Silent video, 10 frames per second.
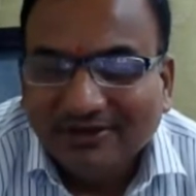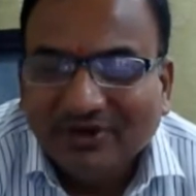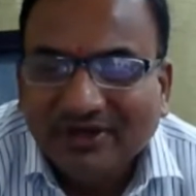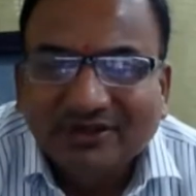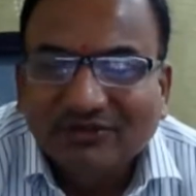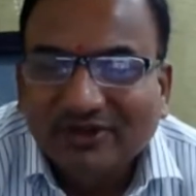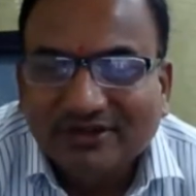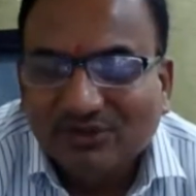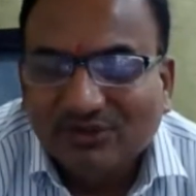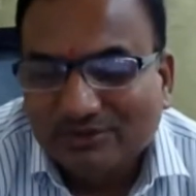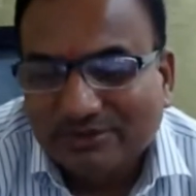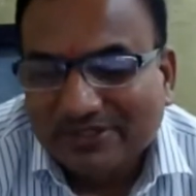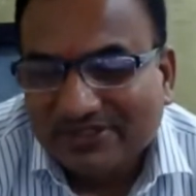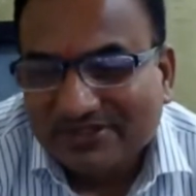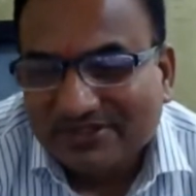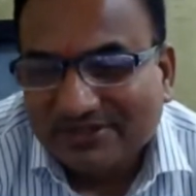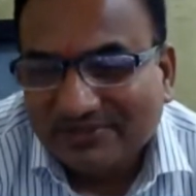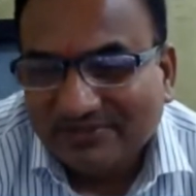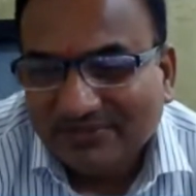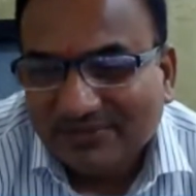wonderful resource persons
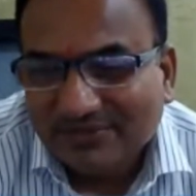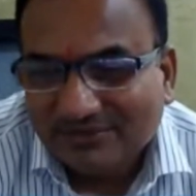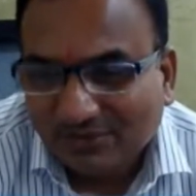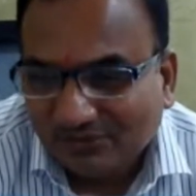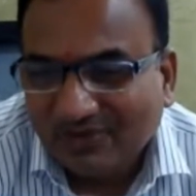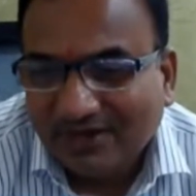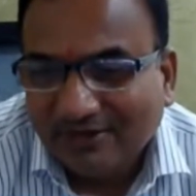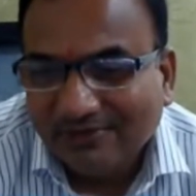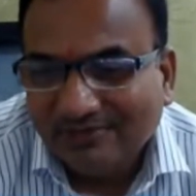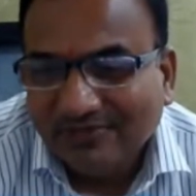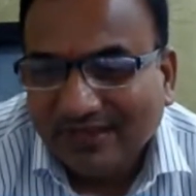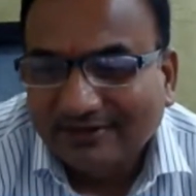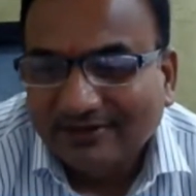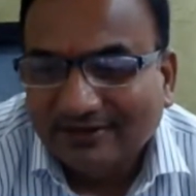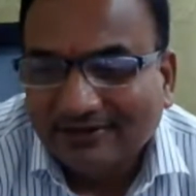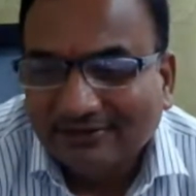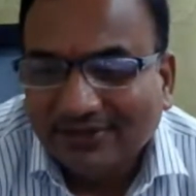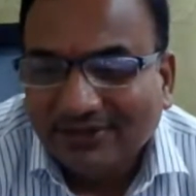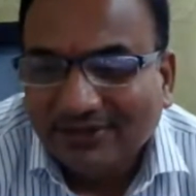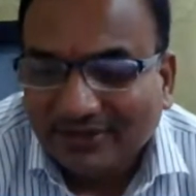so far and the
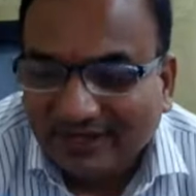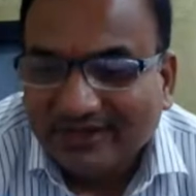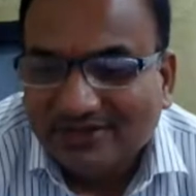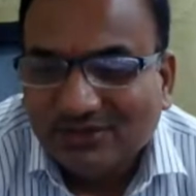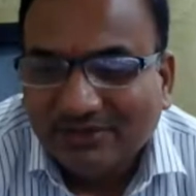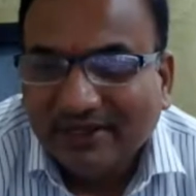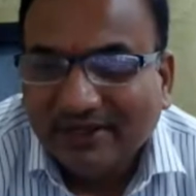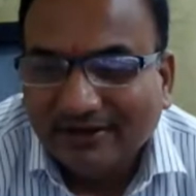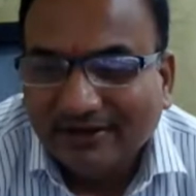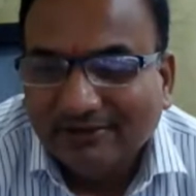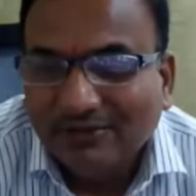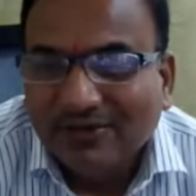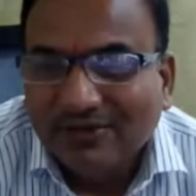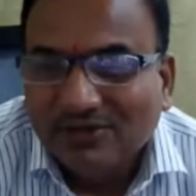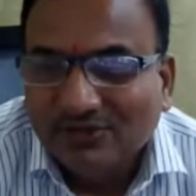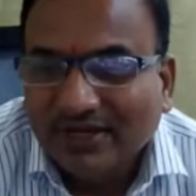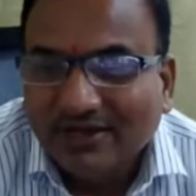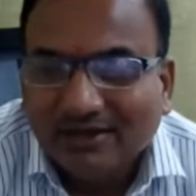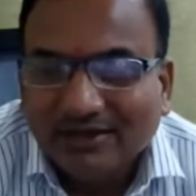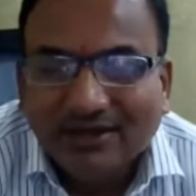latest being
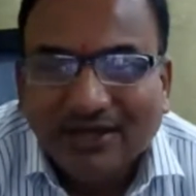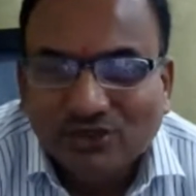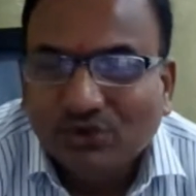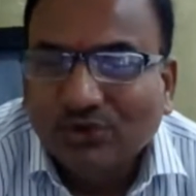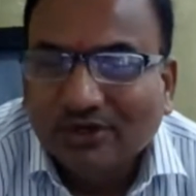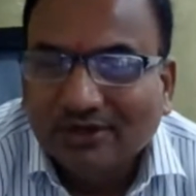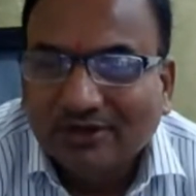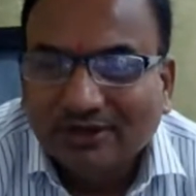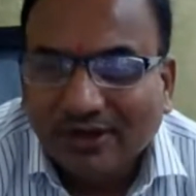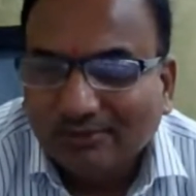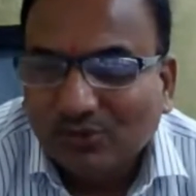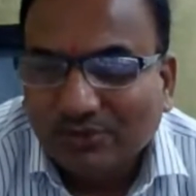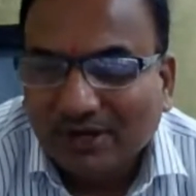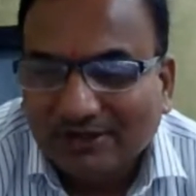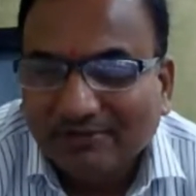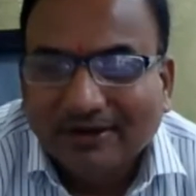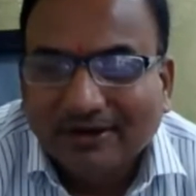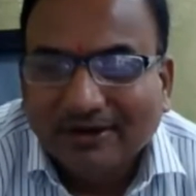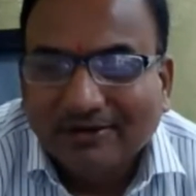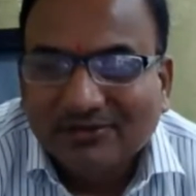Sri Ashok Ramkumar,
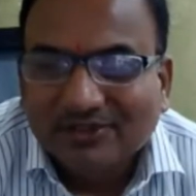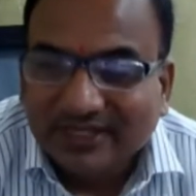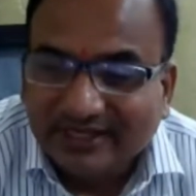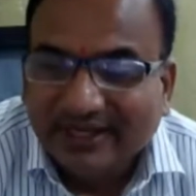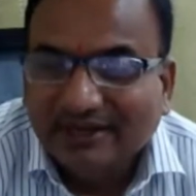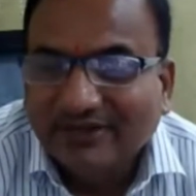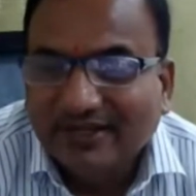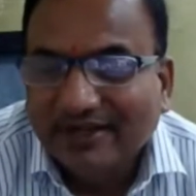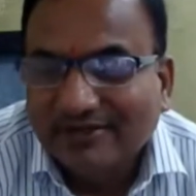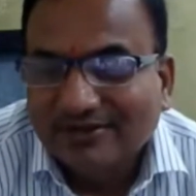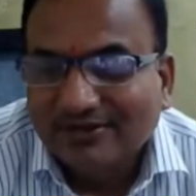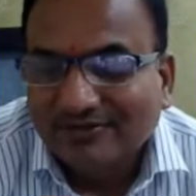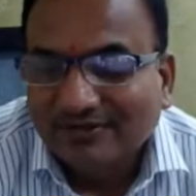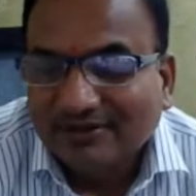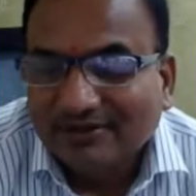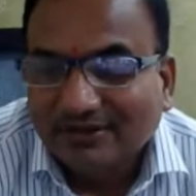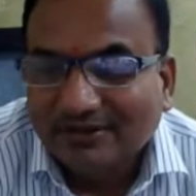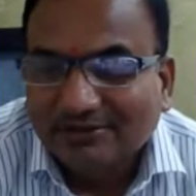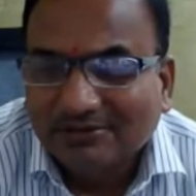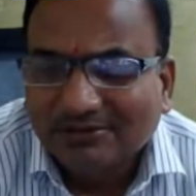a senior advocate with a